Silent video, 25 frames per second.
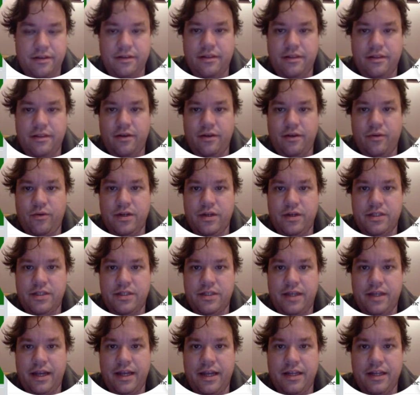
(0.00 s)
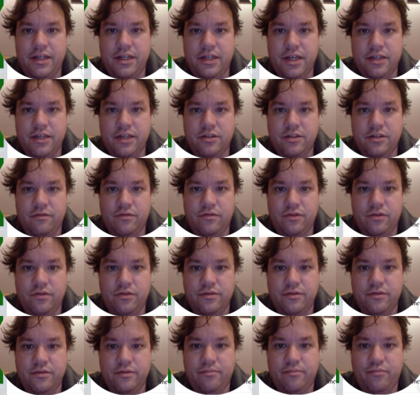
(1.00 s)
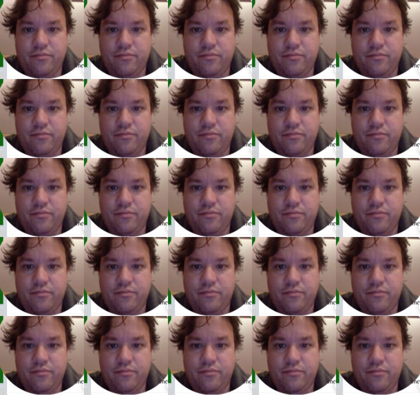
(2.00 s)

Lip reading: there was any chance of you